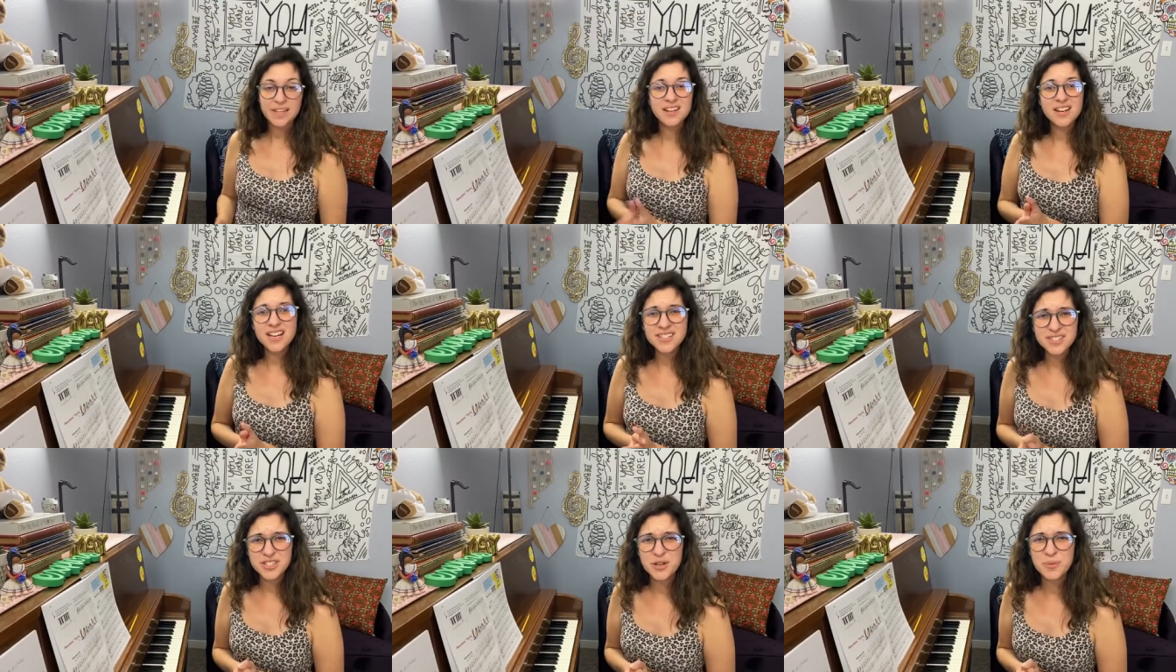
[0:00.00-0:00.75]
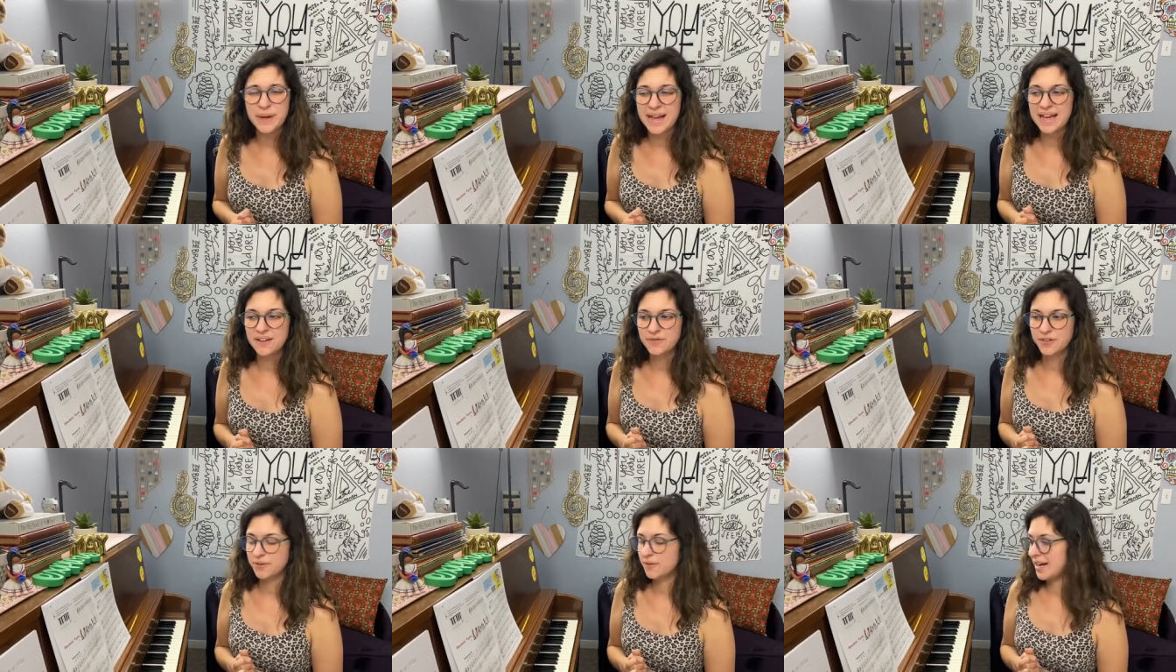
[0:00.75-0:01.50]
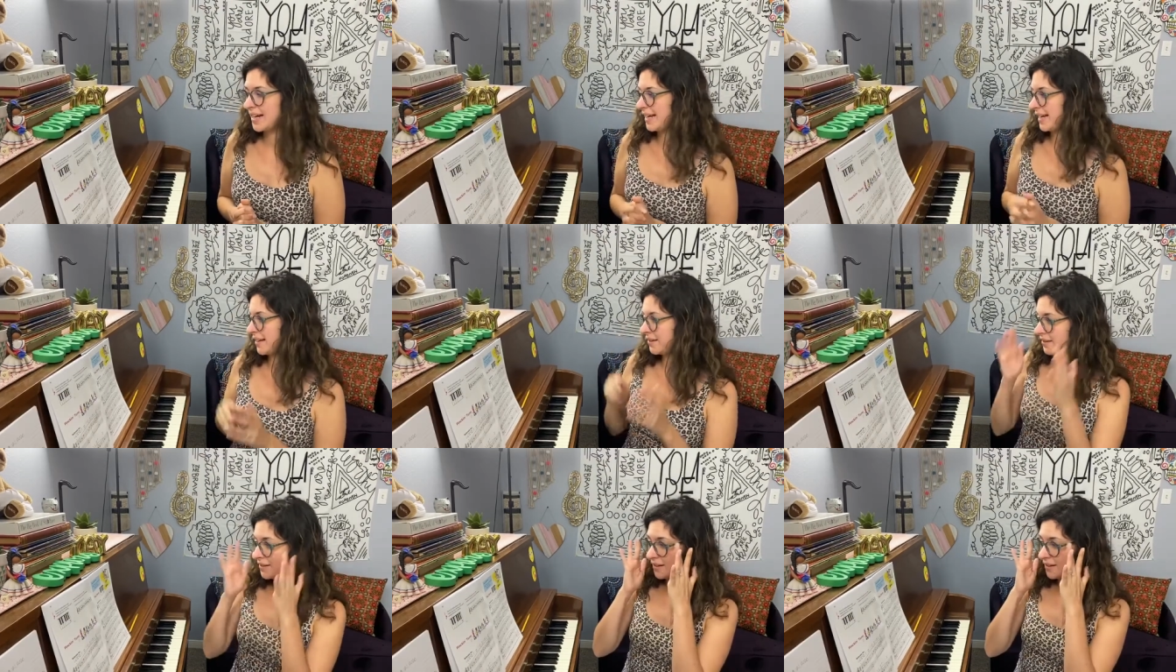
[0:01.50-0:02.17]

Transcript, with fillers: Not so bad for the right hand.